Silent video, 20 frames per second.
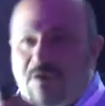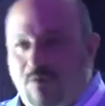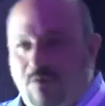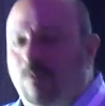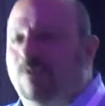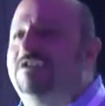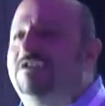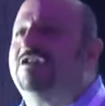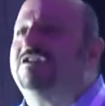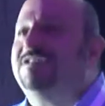
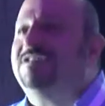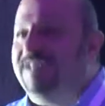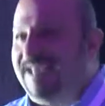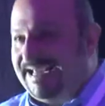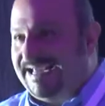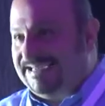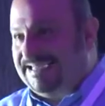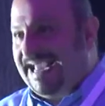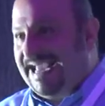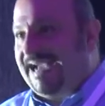Which is,
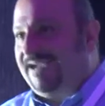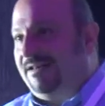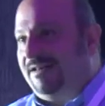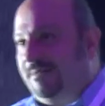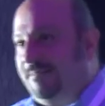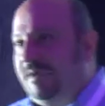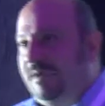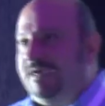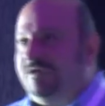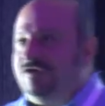
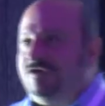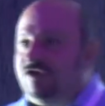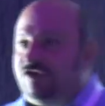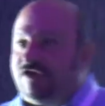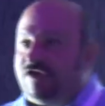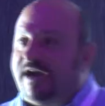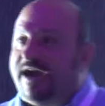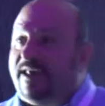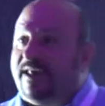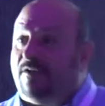exactly, because the
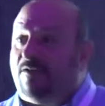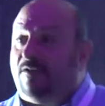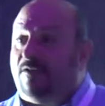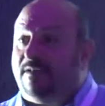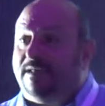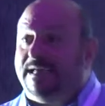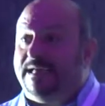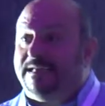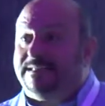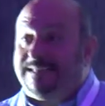
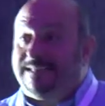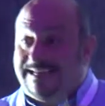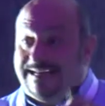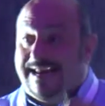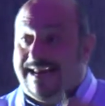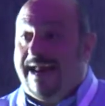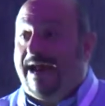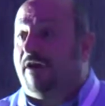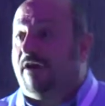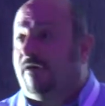channel is
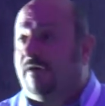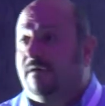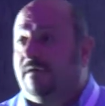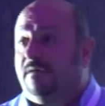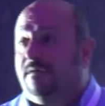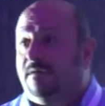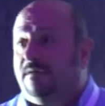inherent.